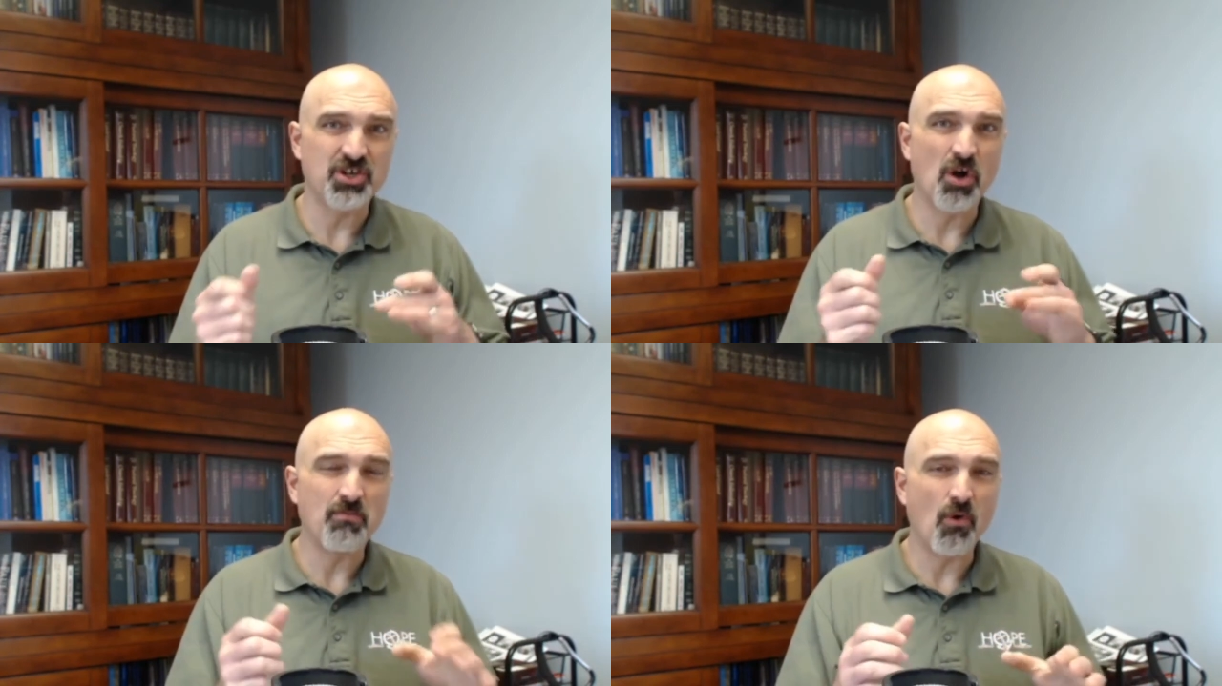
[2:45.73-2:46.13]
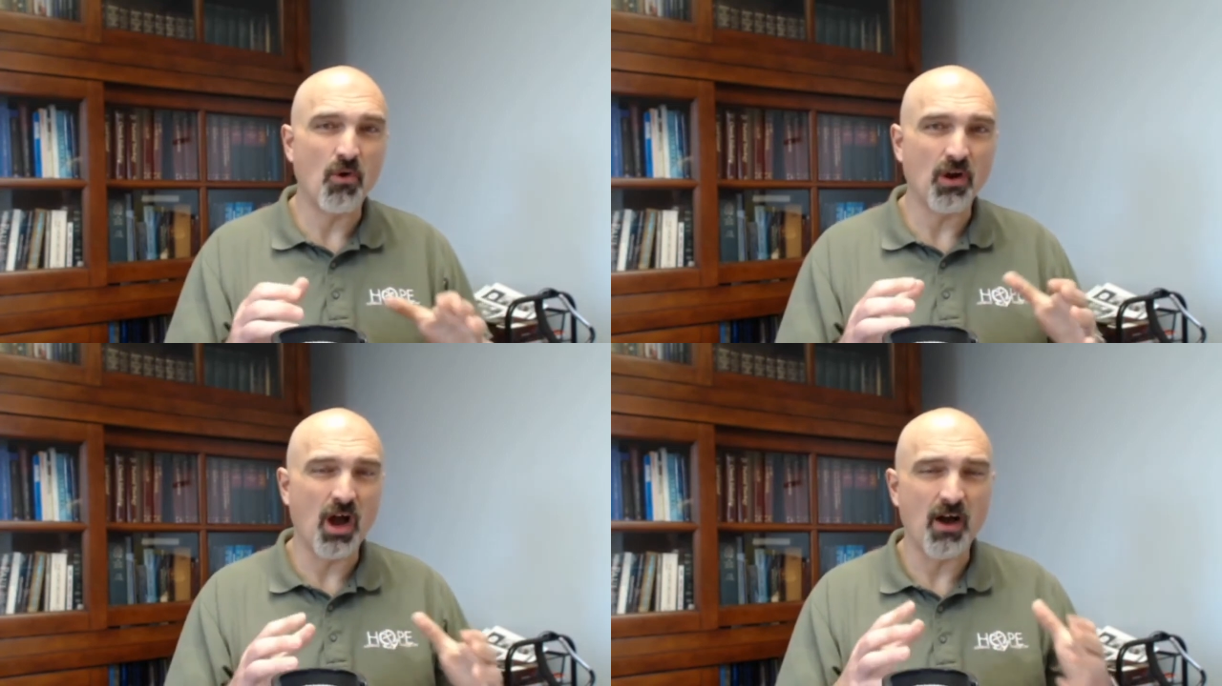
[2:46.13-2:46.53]
No
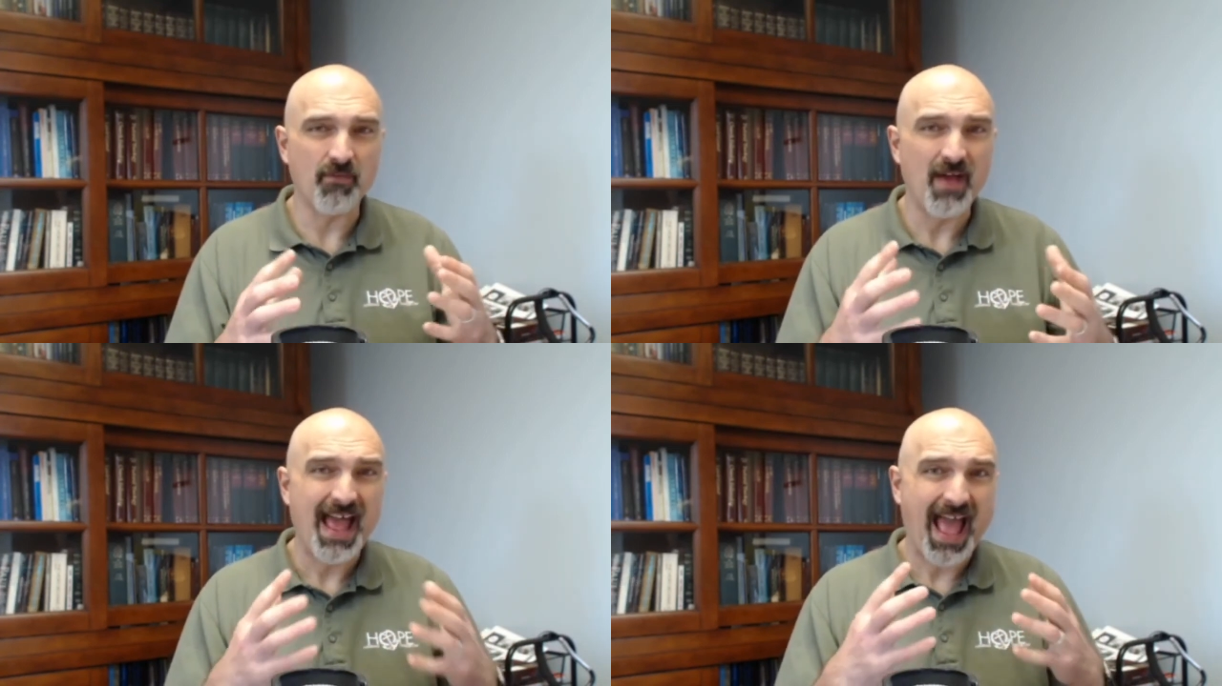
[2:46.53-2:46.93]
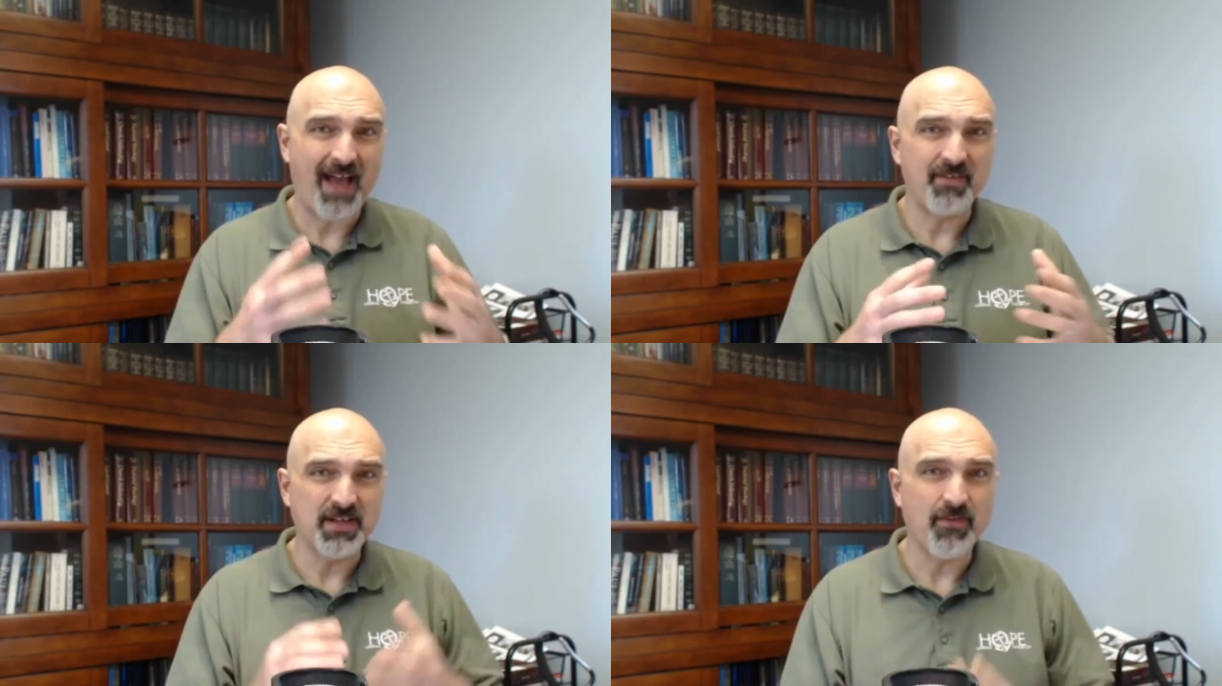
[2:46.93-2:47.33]
more of
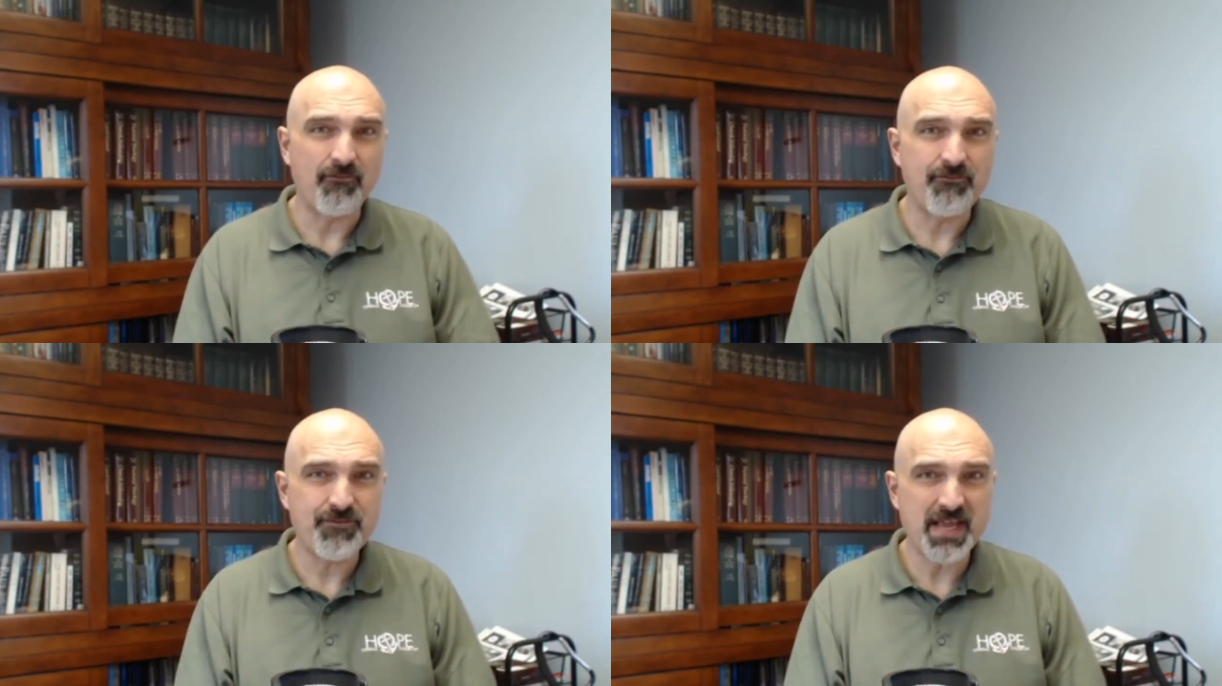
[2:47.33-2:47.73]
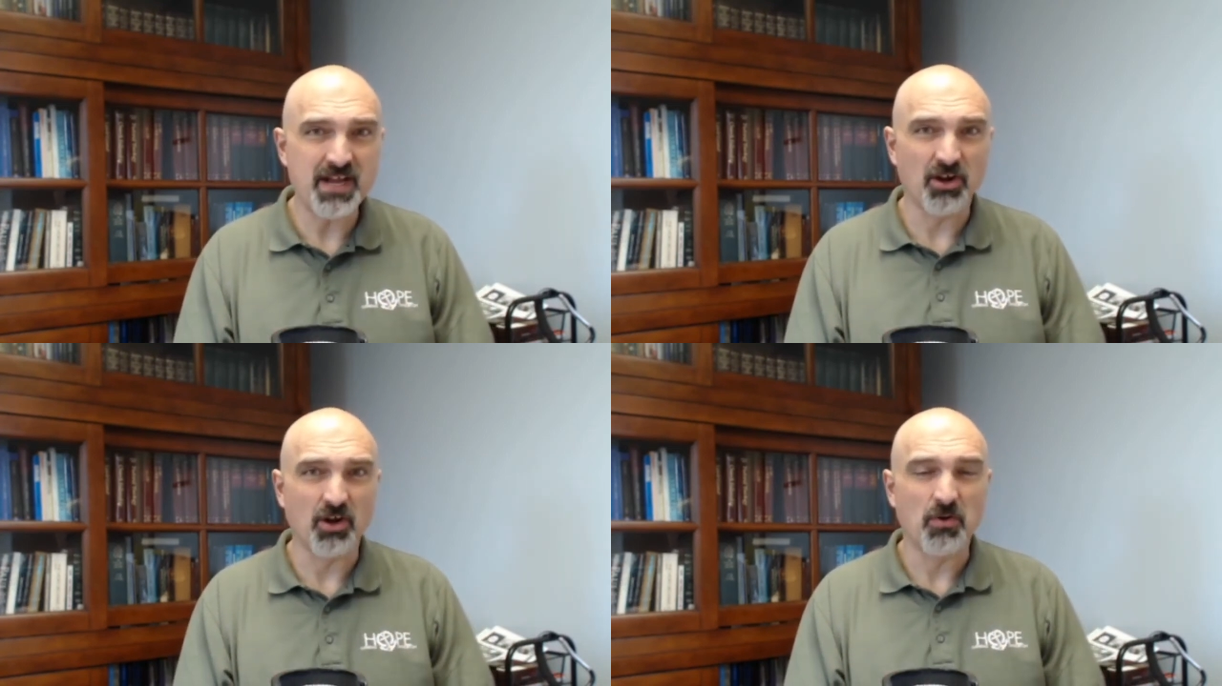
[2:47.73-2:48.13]
having to
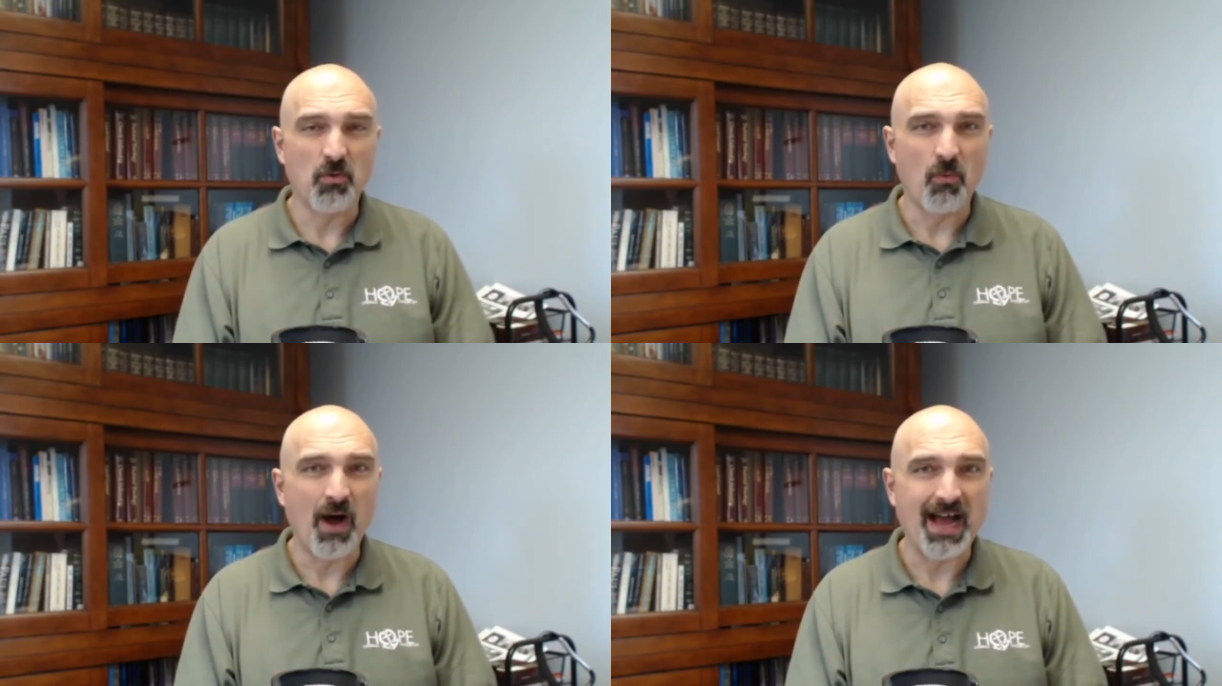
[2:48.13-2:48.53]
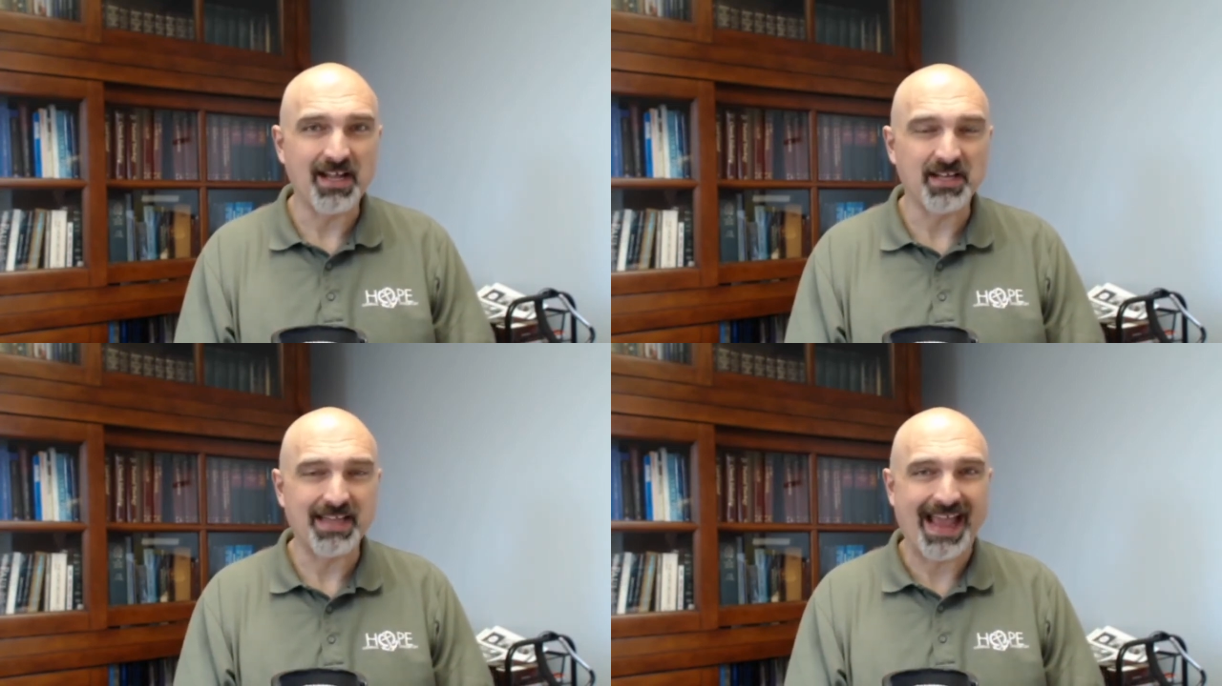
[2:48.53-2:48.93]
fear
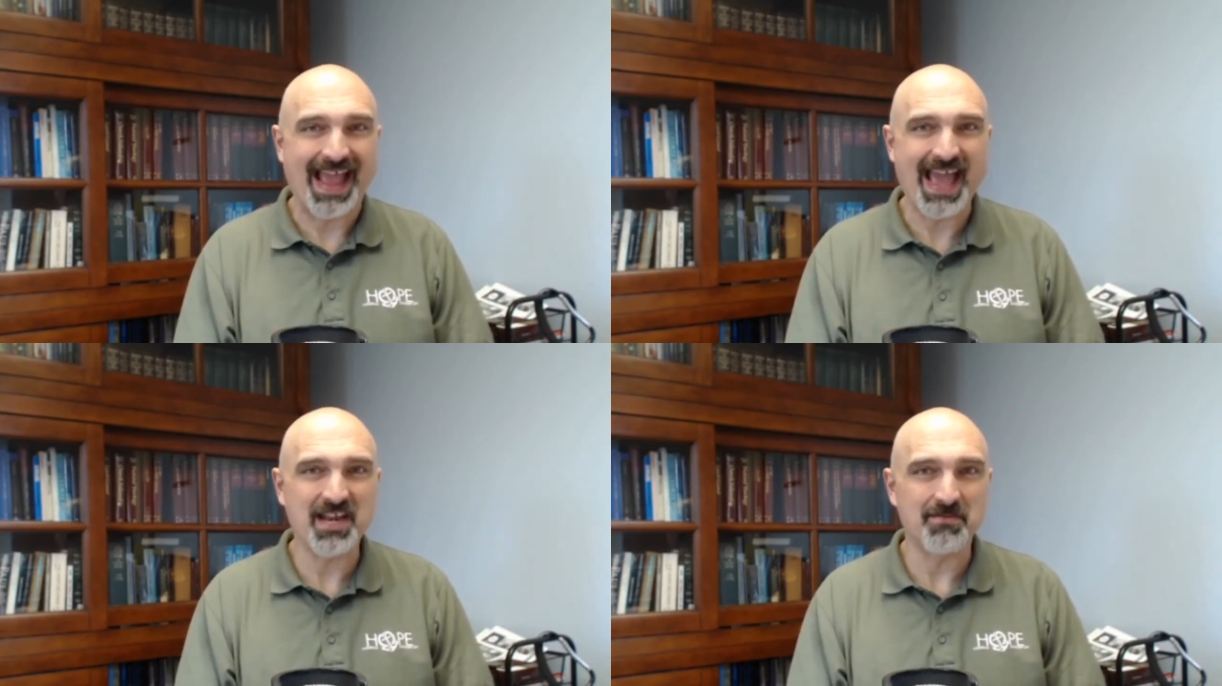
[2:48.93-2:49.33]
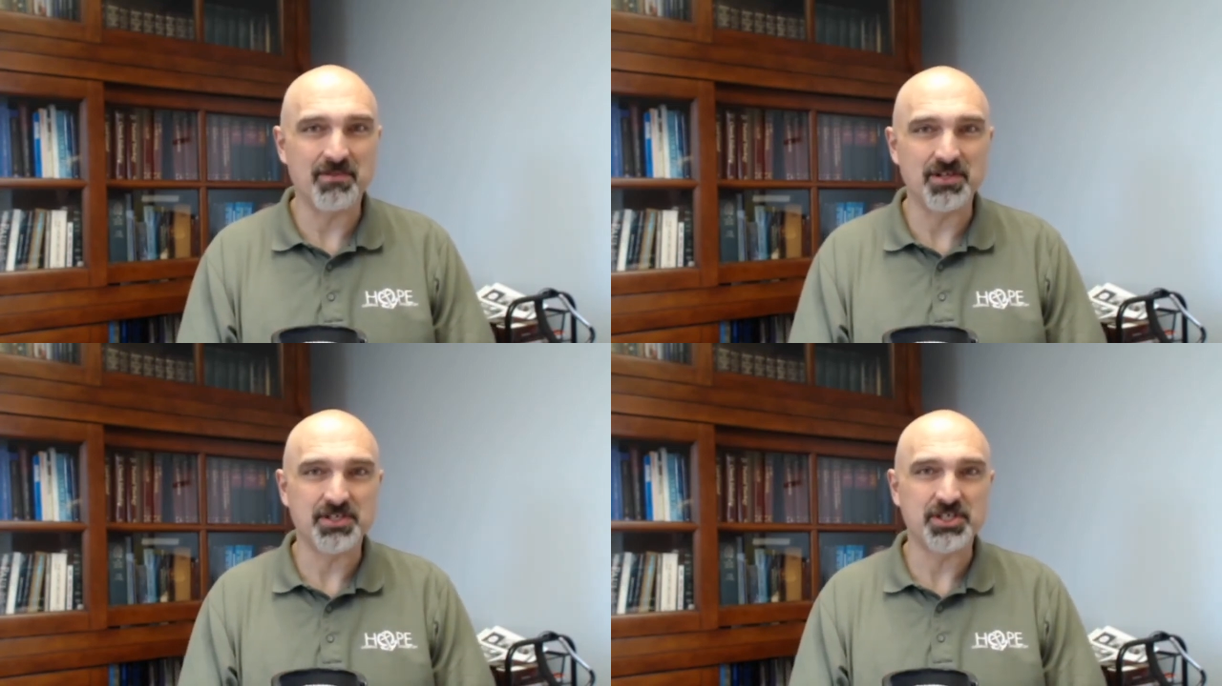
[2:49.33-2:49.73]
wild
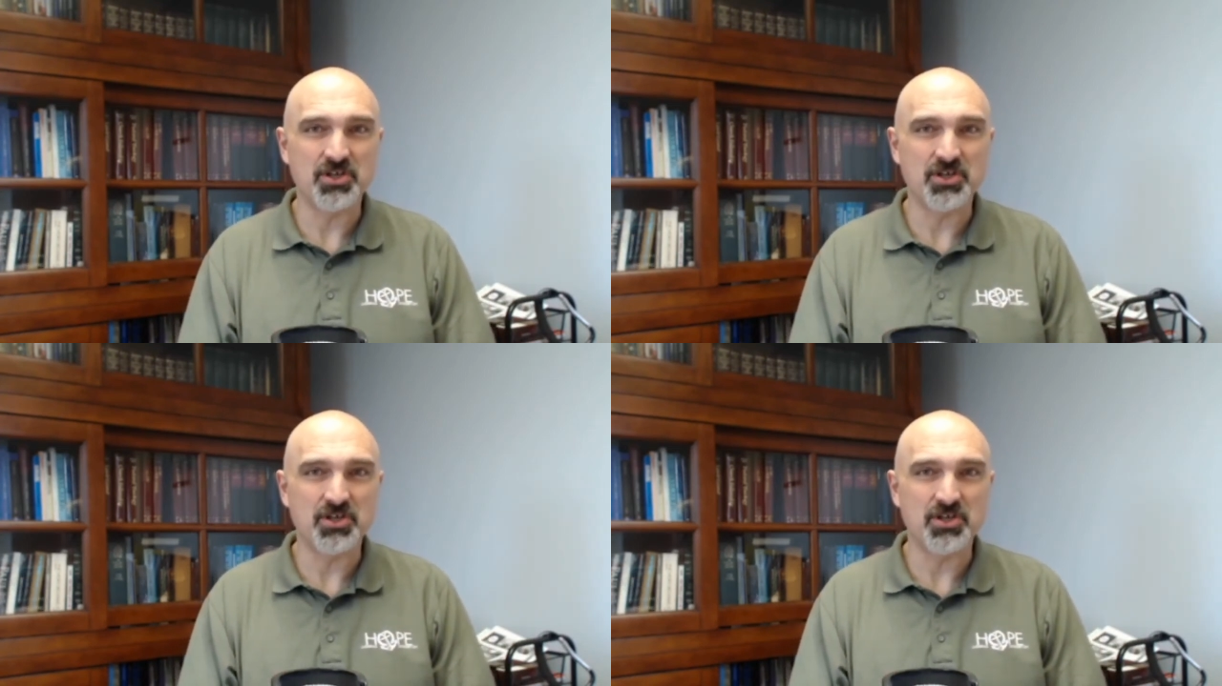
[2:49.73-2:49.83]
animals.